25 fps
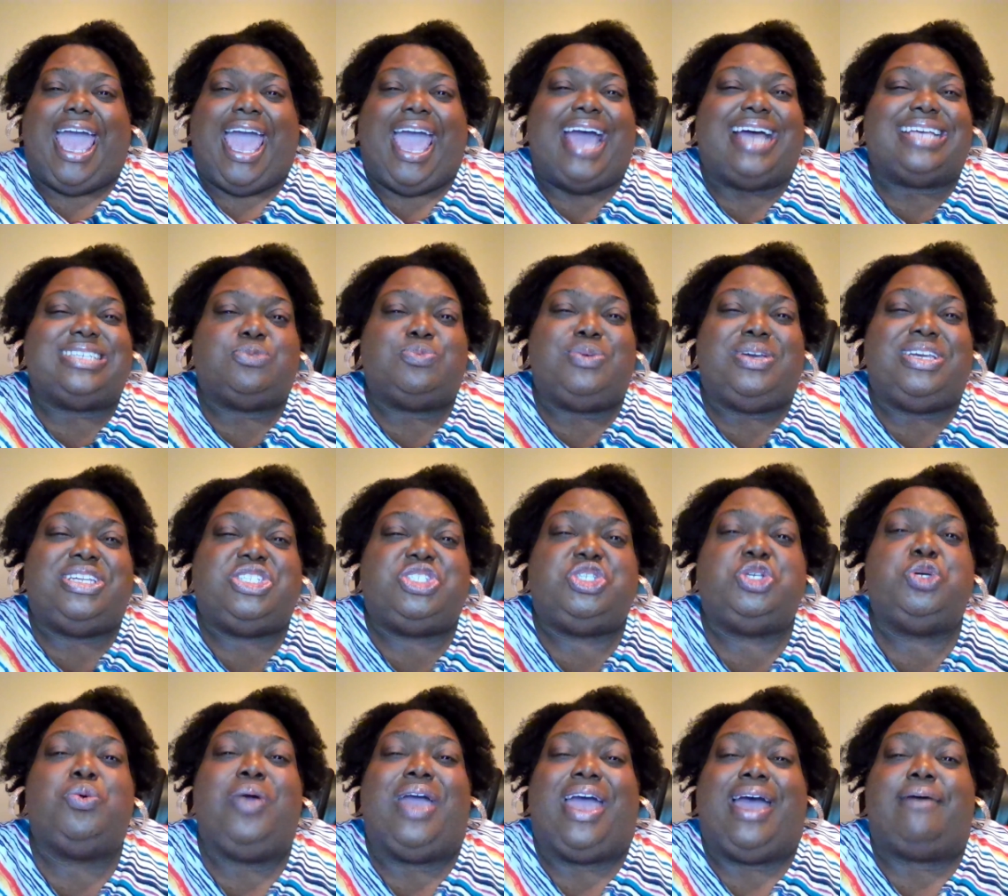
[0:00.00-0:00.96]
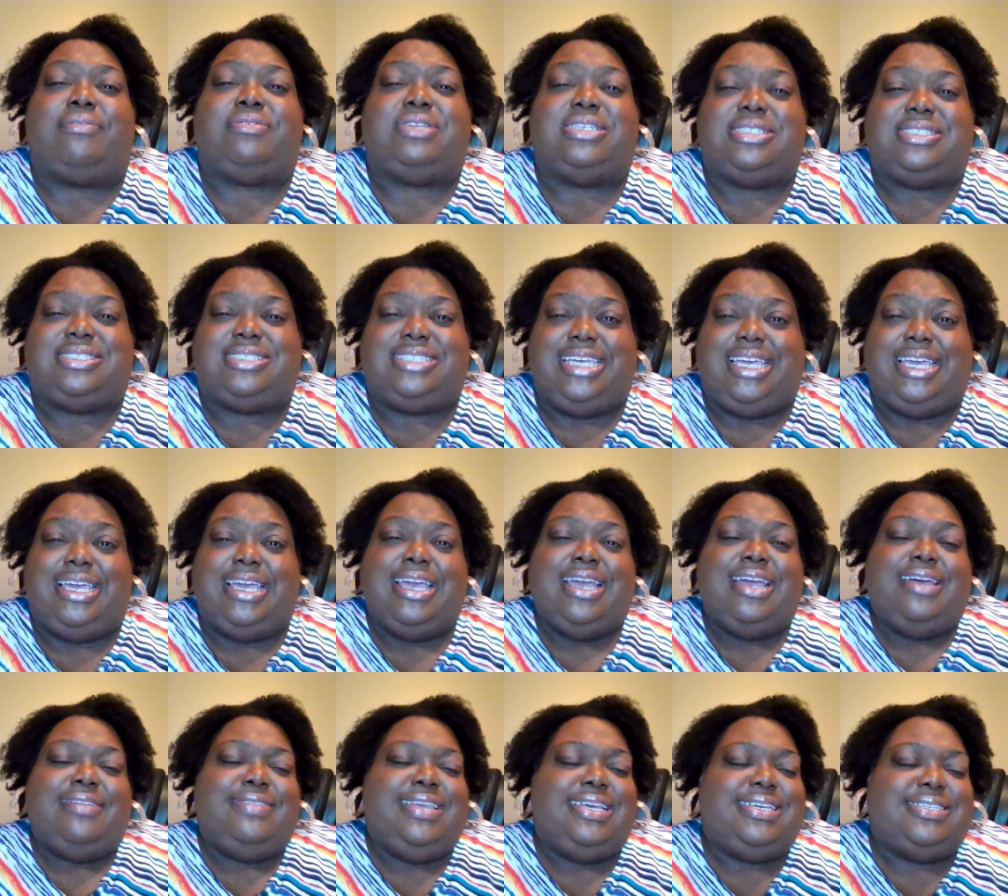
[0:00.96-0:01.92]
as we do have to see
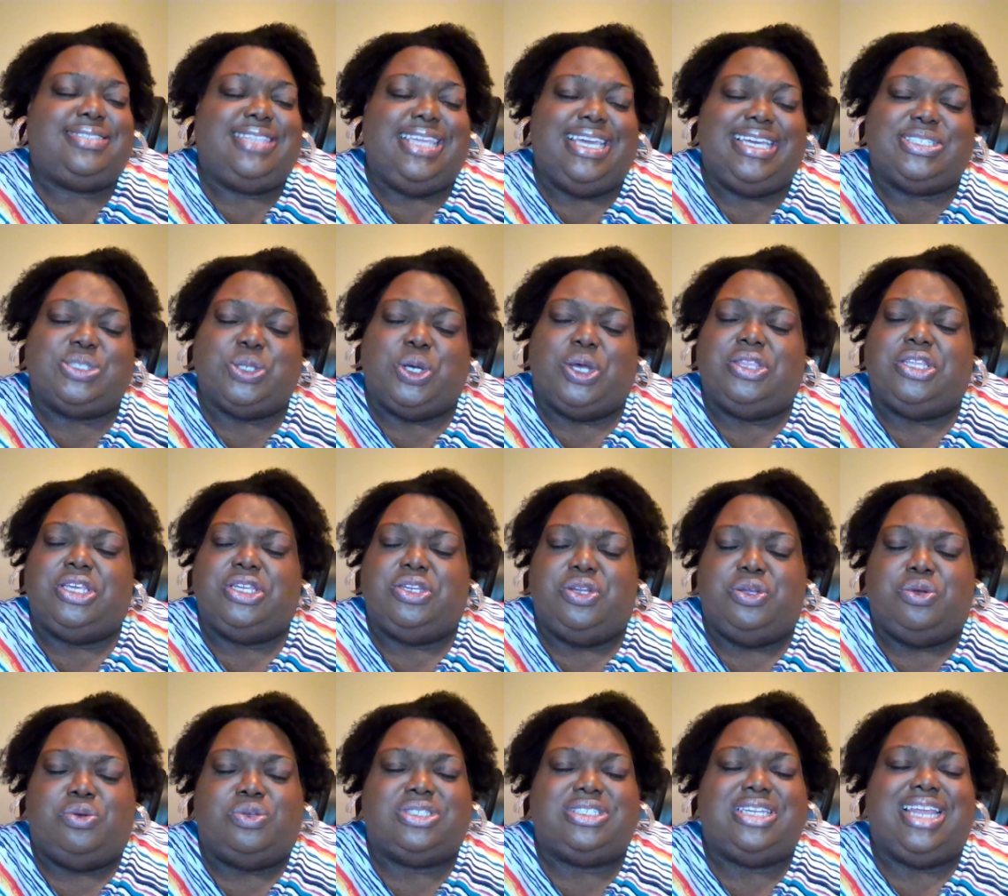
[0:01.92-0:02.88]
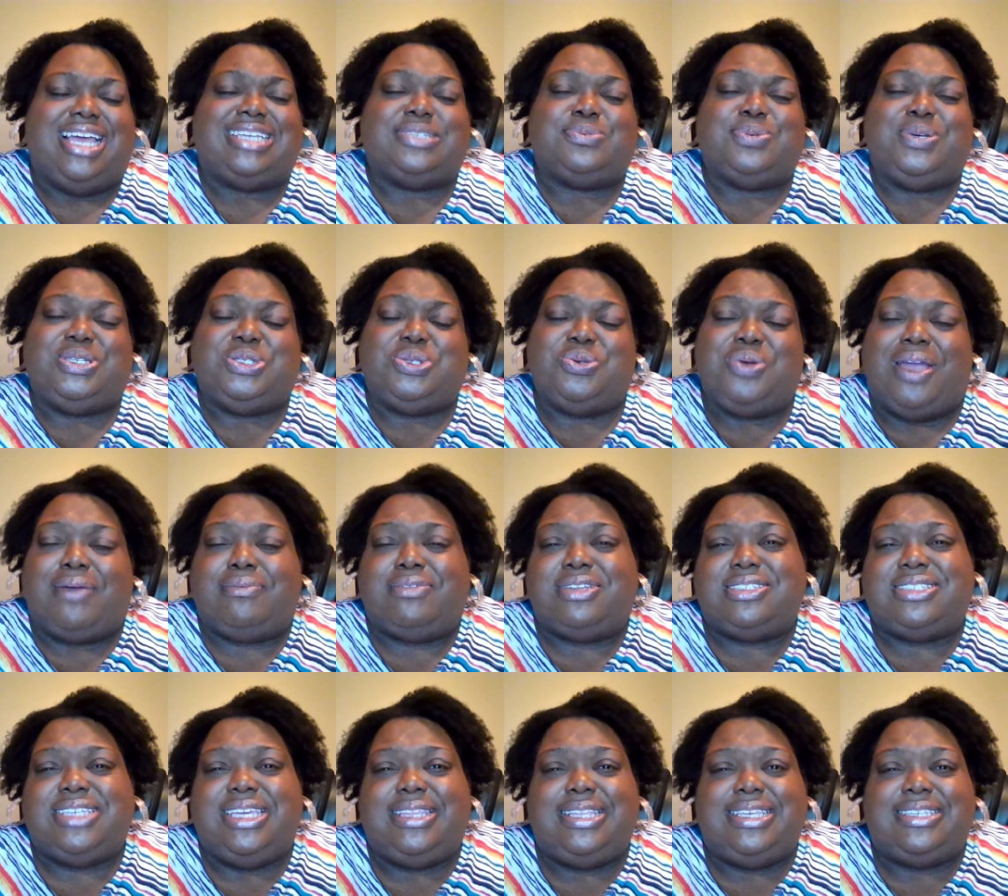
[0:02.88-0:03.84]
these things on the news and as we do have
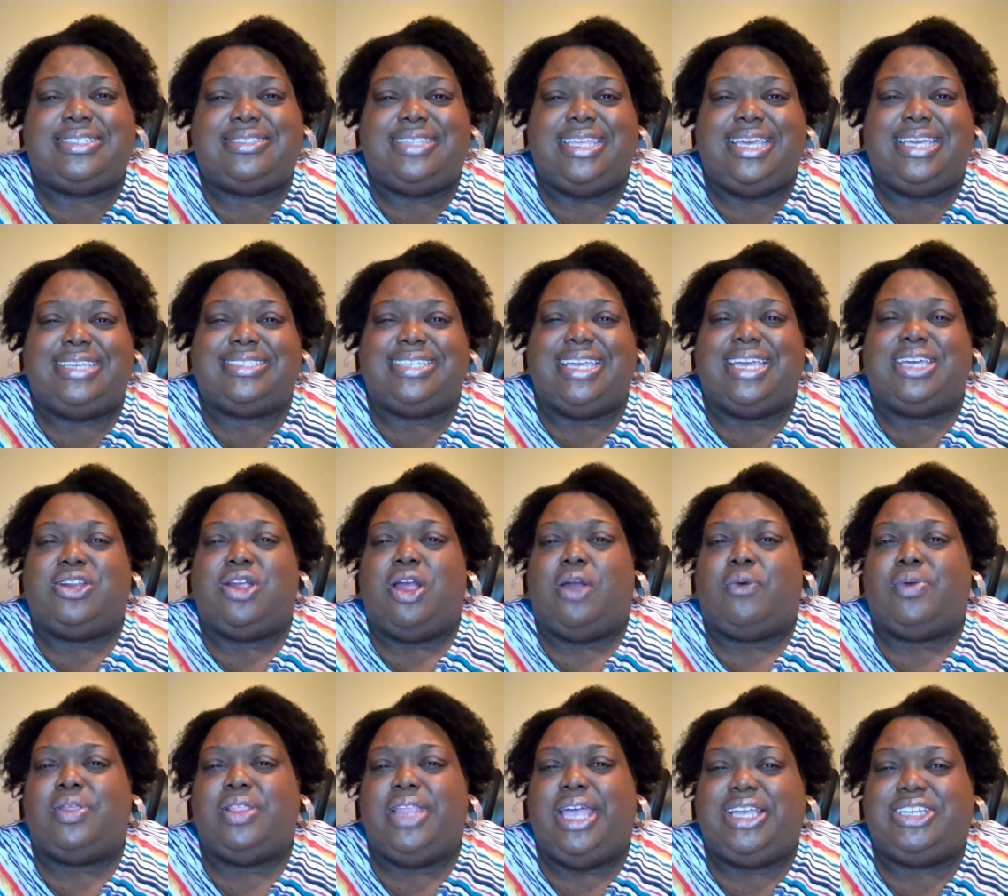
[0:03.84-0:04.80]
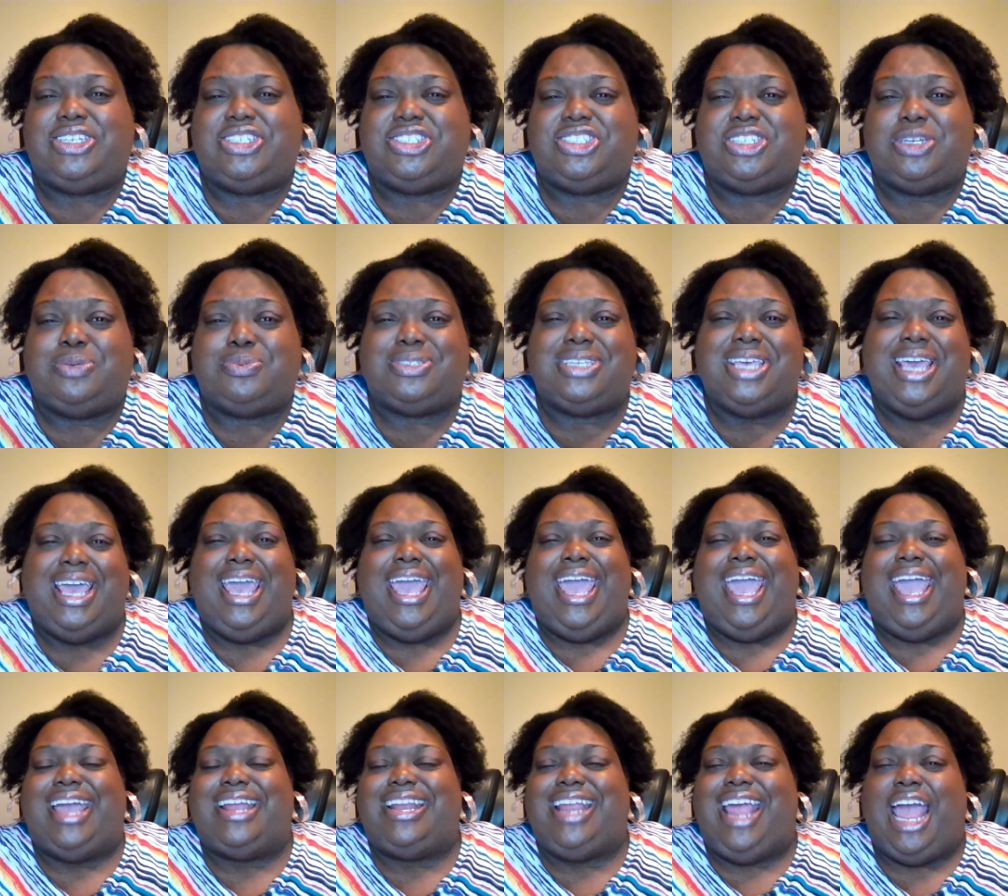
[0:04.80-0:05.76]
to see these things in our relationships
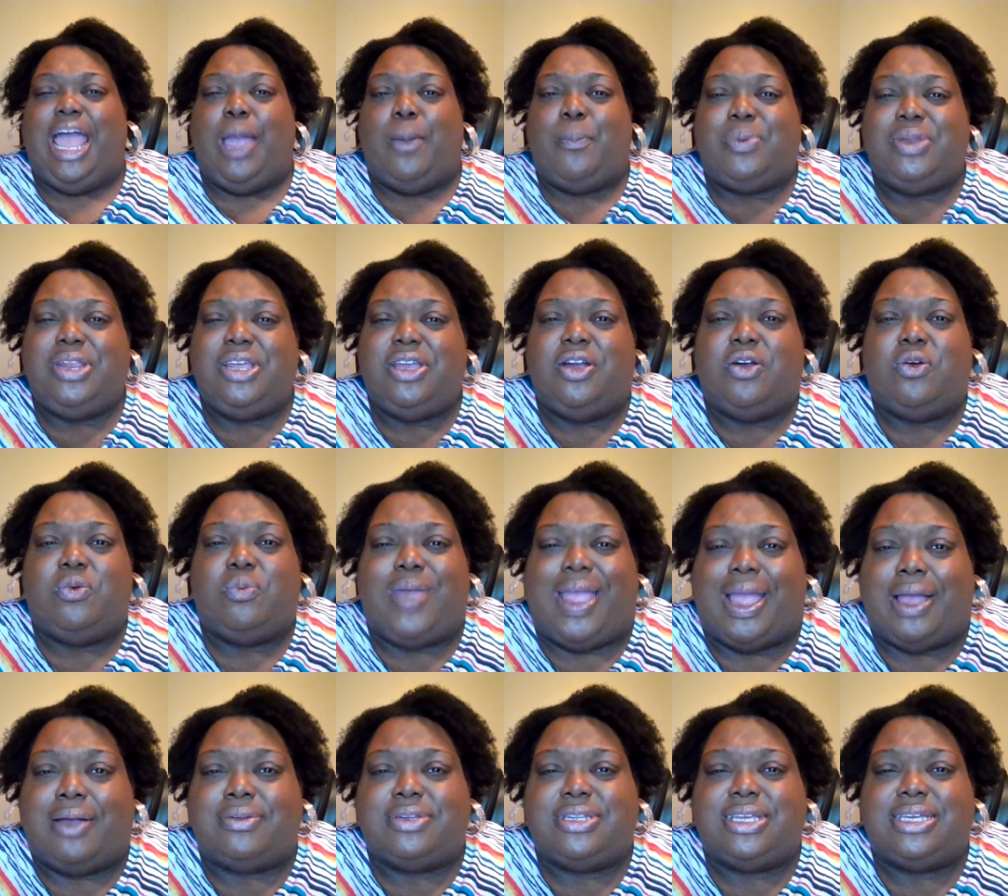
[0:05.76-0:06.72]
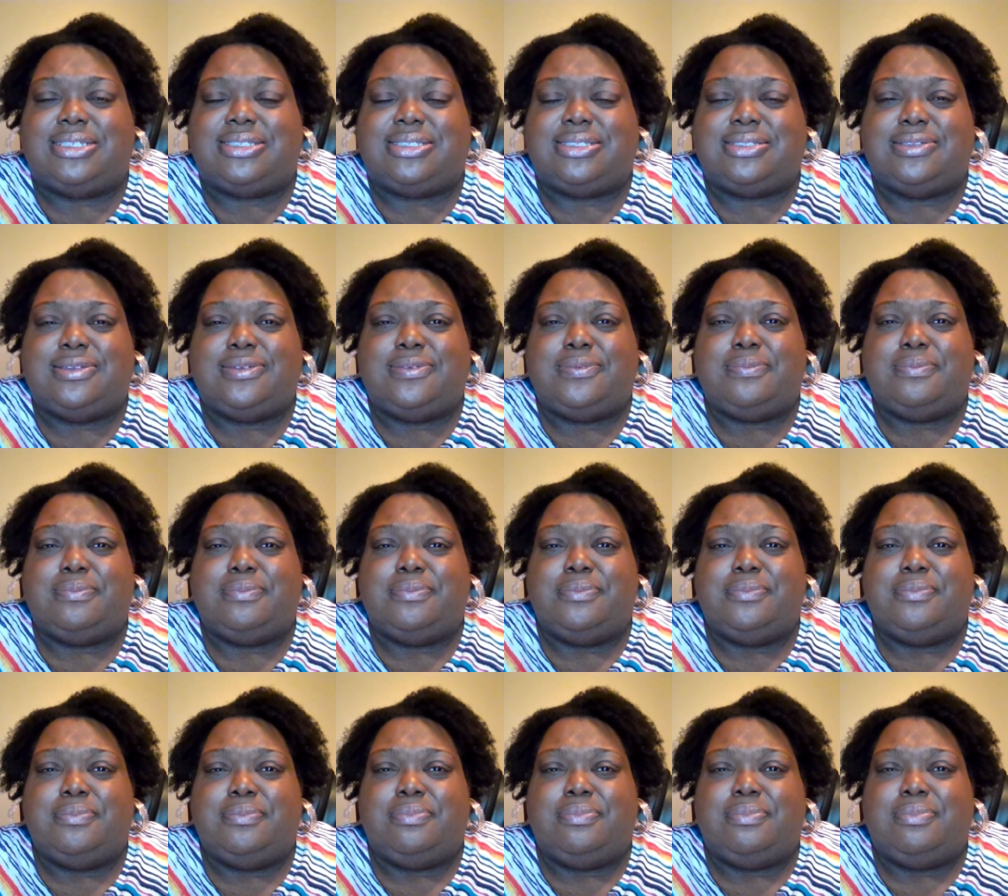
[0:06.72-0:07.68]
and happening around us,
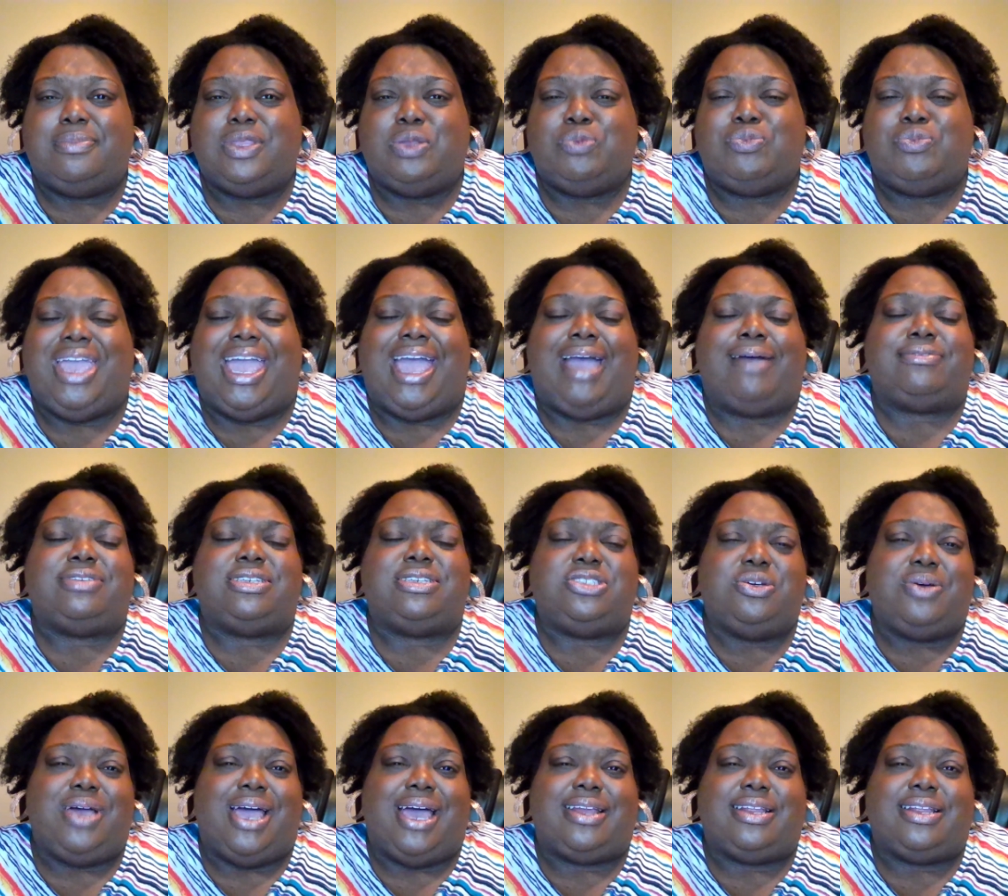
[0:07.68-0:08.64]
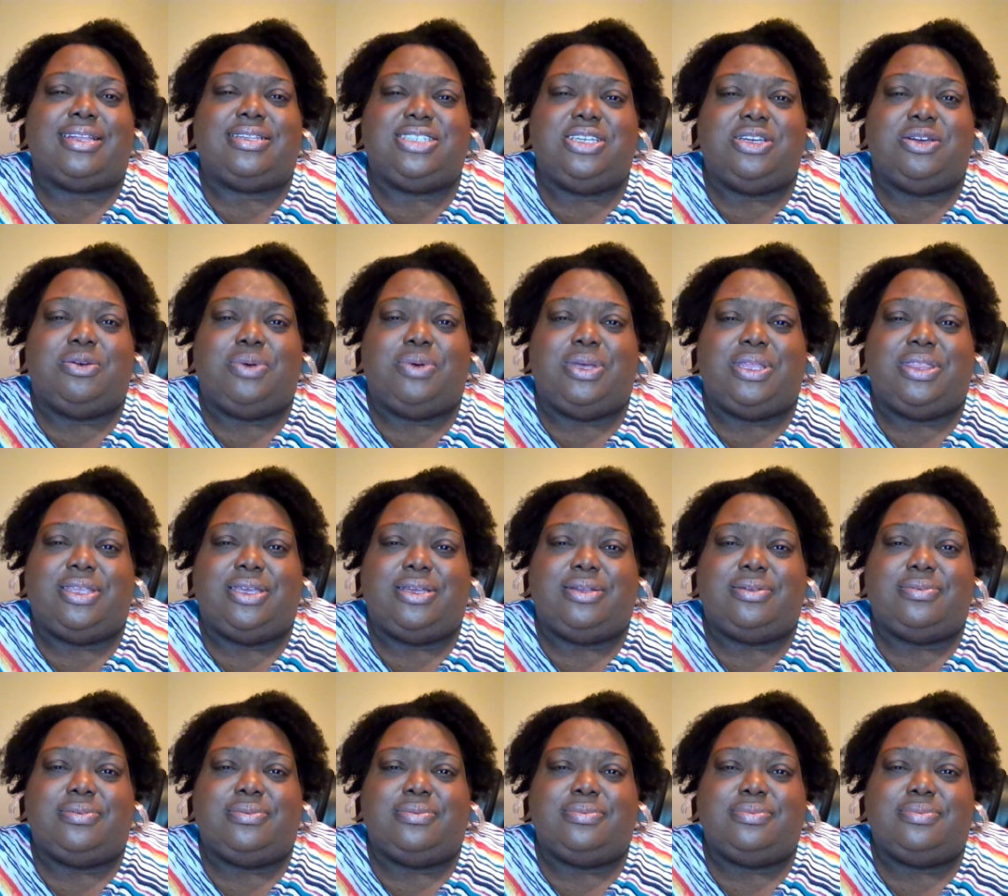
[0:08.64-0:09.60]
we have to know how to deal with it.